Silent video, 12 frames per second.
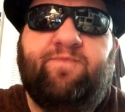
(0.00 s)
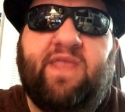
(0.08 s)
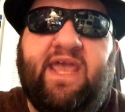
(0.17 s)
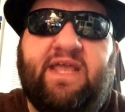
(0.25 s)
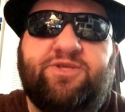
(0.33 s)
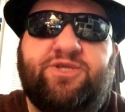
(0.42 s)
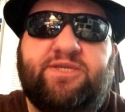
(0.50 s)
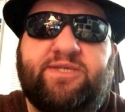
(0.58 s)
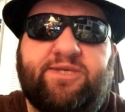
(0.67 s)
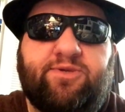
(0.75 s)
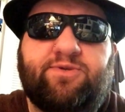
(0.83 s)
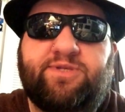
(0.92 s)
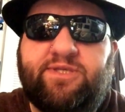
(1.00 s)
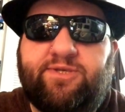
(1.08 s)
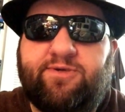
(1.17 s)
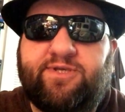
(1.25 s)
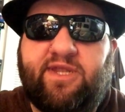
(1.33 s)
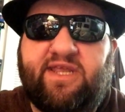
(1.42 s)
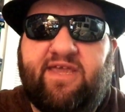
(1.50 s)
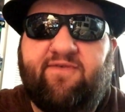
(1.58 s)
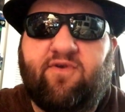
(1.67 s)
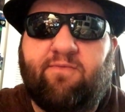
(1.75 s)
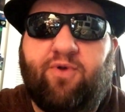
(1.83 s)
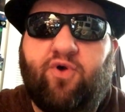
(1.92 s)
and she says her sister's going to give
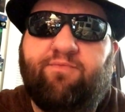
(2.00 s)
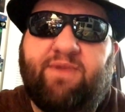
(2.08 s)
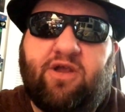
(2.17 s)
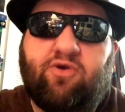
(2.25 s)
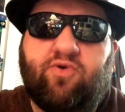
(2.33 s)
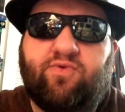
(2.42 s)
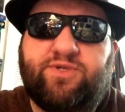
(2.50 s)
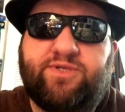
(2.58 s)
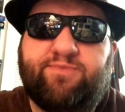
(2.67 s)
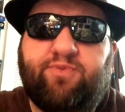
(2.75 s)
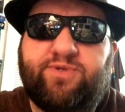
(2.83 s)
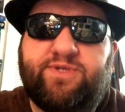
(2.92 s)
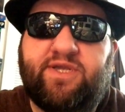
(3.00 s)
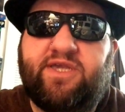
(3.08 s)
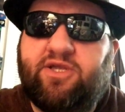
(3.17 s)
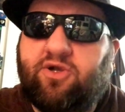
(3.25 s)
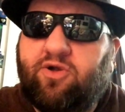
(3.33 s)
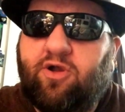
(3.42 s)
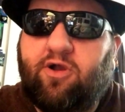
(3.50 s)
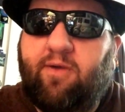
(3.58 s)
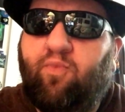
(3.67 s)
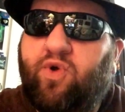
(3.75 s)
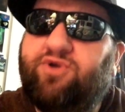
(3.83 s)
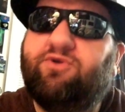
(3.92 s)
her bone marrow, which is supposed to cure her.
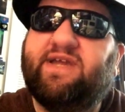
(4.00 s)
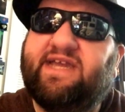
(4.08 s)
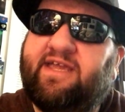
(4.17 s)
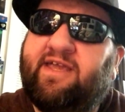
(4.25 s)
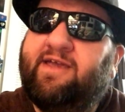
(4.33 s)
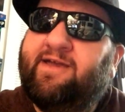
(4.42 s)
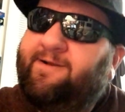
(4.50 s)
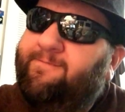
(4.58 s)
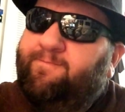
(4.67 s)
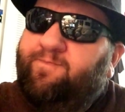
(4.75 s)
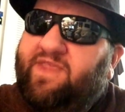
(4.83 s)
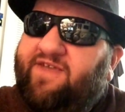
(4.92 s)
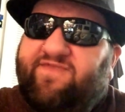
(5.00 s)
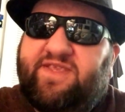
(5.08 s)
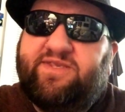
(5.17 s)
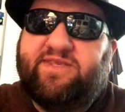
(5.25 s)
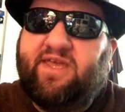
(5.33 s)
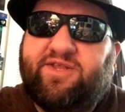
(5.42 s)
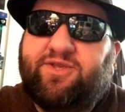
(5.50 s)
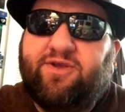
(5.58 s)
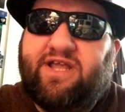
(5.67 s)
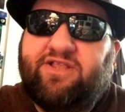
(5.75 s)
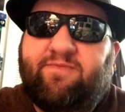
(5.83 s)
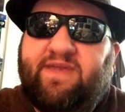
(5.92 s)
I'm wondering if this is
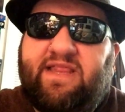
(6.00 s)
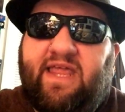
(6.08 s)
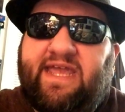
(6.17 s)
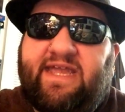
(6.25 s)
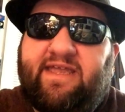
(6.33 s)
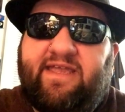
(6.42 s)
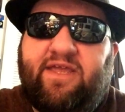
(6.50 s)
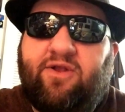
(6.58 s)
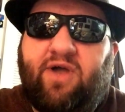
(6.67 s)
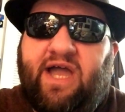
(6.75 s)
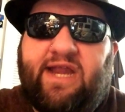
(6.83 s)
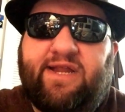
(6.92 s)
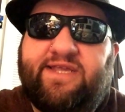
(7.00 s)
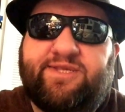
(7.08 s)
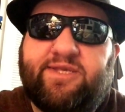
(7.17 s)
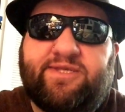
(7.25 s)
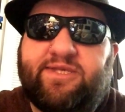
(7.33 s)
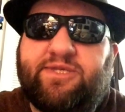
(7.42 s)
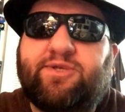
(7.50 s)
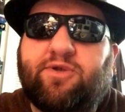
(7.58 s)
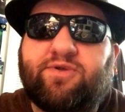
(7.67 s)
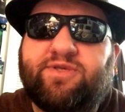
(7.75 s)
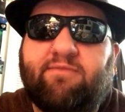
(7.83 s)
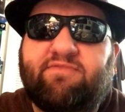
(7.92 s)
turn out to be like, you know, Idi's sister
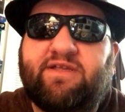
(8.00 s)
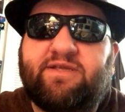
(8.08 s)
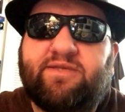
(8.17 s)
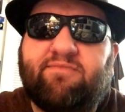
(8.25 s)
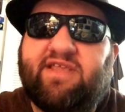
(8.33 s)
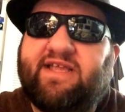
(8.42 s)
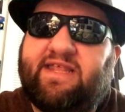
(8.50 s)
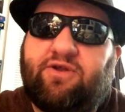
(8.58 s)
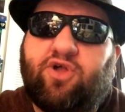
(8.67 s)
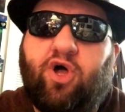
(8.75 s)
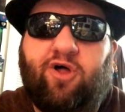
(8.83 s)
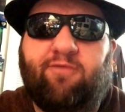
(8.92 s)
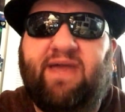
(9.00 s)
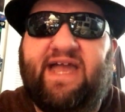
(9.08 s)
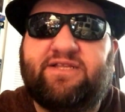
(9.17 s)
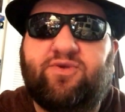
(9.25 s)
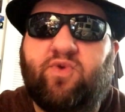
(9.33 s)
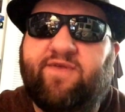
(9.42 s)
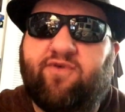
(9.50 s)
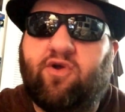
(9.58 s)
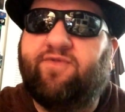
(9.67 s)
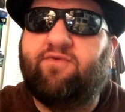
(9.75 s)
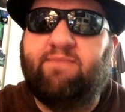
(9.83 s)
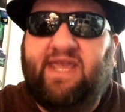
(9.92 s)
or something, something that'll call back to one of our
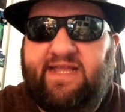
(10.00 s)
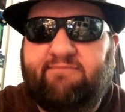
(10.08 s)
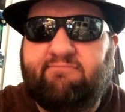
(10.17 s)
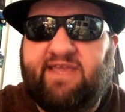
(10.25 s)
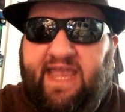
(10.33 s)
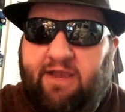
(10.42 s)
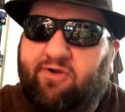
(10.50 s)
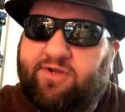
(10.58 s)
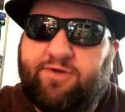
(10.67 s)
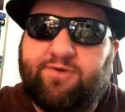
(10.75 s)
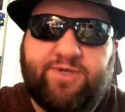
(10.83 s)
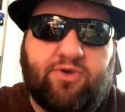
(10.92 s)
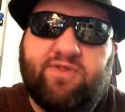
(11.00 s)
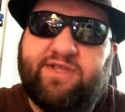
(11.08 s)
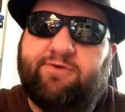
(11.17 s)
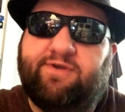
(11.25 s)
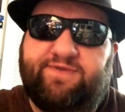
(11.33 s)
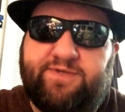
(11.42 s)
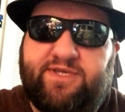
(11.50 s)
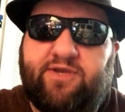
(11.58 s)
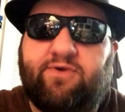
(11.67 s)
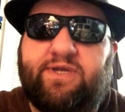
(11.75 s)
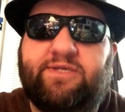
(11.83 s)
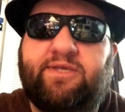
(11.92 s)
other main characters earlier in the
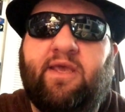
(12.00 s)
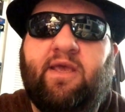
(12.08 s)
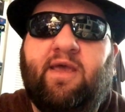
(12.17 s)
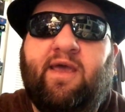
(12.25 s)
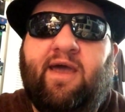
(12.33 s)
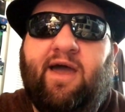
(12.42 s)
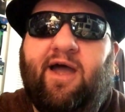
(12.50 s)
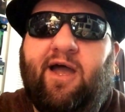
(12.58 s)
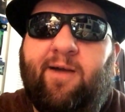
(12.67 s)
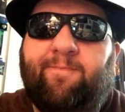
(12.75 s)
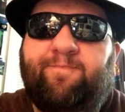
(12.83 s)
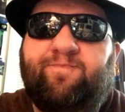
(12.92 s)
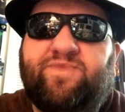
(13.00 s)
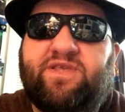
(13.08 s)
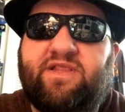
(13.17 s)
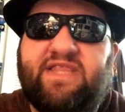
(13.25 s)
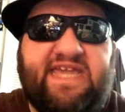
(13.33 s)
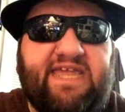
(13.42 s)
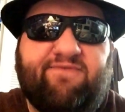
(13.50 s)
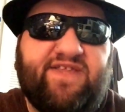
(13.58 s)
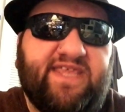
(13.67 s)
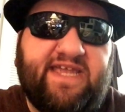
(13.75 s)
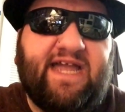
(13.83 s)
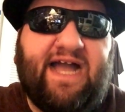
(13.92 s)
series, to link
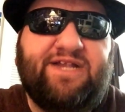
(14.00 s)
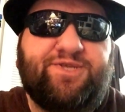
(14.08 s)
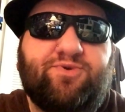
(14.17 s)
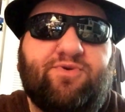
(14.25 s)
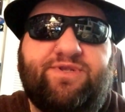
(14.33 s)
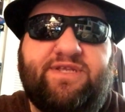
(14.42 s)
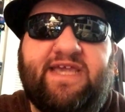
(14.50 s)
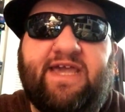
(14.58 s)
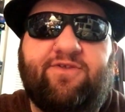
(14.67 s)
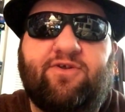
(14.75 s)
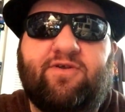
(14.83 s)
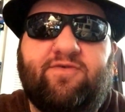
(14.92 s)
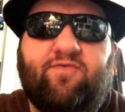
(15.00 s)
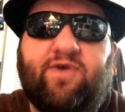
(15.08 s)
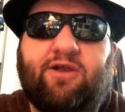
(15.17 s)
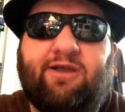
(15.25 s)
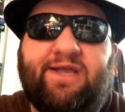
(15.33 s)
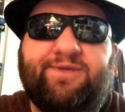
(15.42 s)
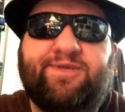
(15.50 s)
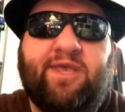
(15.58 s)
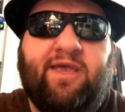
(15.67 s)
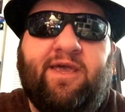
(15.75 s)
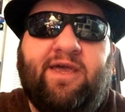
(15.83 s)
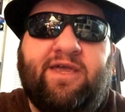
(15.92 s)
everything kind of sort of together. Whereas
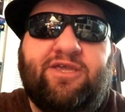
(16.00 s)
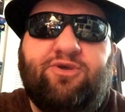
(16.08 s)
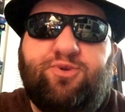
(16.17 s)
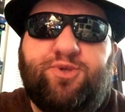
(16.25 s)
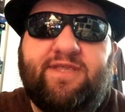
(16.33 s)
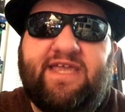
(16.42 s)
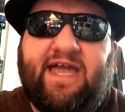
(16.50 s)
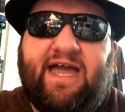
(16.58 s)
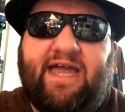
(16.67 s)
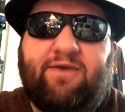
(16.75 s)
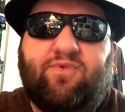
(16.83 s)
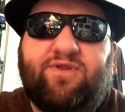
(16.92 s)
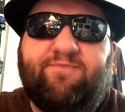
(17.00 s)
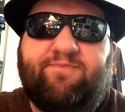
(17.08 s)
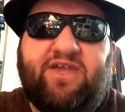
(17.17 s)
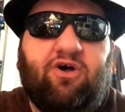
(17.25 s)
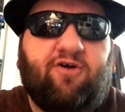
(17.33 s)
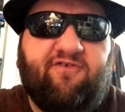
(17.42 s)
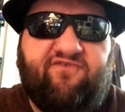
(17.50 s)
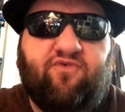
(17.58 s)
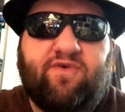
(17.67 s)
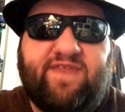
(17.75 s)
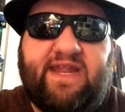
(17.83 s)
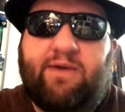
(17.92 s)
usually I wouldn't be all
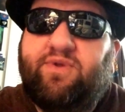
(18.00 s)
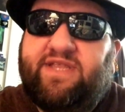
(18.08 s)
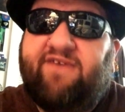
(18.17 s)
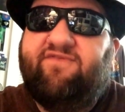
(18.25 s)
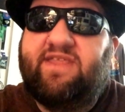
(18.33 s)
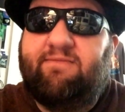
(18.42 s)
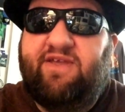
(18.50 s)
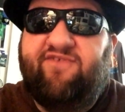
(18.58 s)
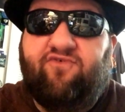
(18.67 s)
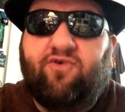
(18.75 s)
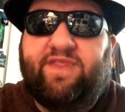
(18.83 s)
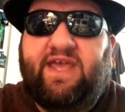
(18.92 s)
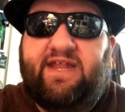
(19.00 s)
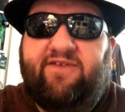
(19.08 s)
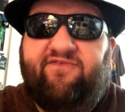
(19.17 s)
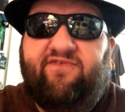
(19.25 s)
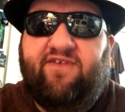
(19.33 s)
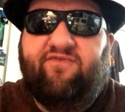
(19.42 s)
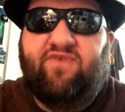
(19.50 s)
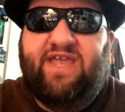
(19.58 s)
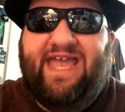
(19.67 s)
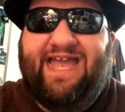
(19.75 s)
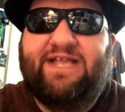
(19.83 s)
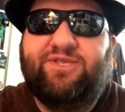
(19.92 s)
for that. I would definitely be for that if we
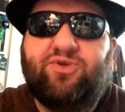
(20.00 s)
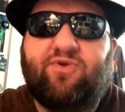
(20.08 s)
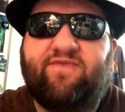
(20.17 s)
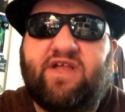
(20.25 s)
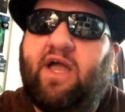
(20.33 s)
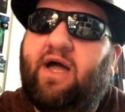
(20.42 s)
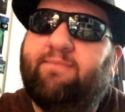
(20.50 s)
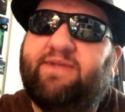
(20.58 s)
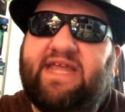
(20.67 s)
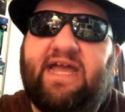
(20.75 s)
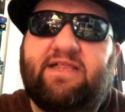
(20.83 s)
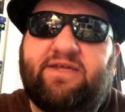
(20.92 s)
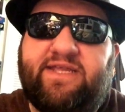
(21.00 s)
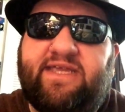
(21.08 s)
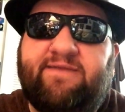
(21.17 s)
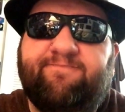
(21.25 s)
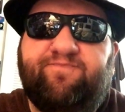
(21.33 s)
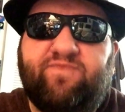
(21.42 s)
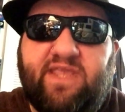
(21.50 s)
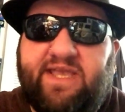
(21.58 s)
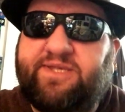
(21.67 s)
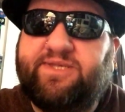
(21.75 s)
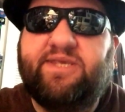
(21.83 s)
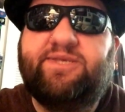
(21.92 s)
had sort of a commonality
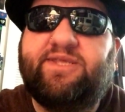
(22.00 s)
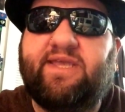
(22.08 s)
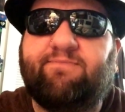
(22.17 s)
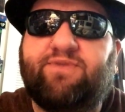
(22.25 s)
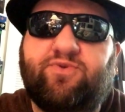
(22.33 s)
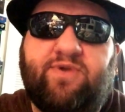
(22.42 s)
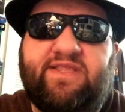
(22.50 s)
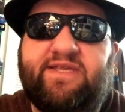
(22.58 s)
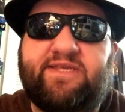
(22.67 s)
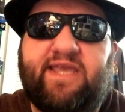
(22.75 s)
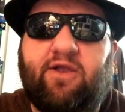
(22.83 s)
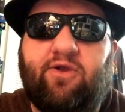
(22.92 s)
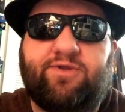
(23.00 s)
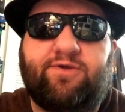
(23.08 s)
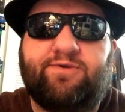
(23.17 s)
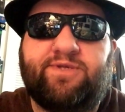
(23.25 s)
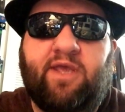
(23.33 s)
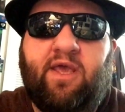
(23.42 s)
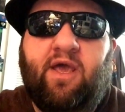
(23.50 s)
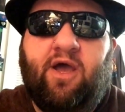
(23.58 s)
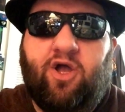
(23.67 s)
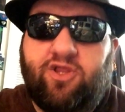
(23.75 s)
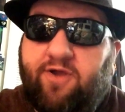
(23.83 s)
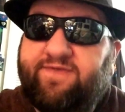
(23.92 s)
existing between these characters
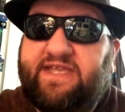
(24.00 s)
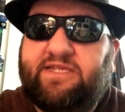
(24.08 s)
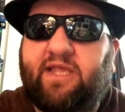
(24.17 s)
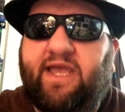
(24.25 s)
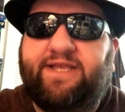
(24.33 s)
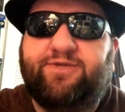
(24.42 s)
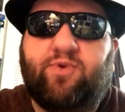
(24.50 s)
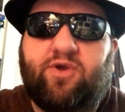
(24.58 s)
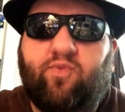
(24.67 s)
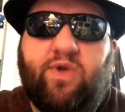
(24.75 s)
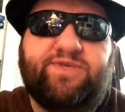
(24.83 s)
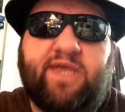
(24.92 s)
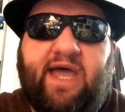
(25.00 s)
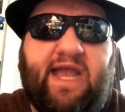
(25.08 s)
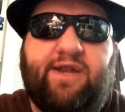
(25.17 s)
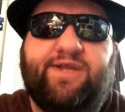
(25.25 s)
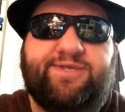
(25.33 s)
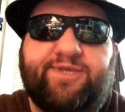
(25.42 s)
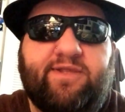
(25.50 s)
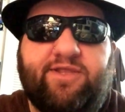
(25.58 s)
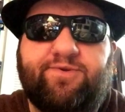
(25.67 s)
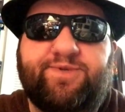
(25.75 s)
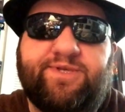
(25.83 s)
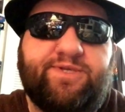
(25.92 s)
along these lines, where it was Idi's
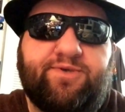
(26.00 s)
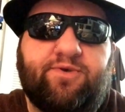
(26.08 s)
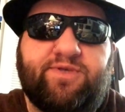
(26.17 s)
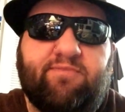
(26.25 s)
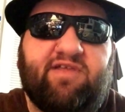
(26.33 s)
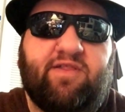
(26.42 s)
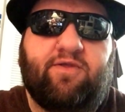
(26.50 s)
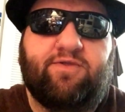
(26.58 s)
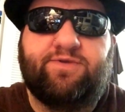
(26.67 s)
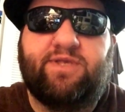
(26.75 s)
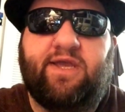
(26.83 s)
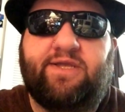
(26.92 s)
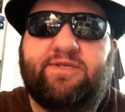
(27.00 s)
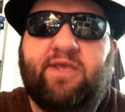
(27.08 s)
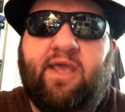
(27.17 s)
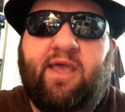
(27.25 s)
little sister or something along those lines.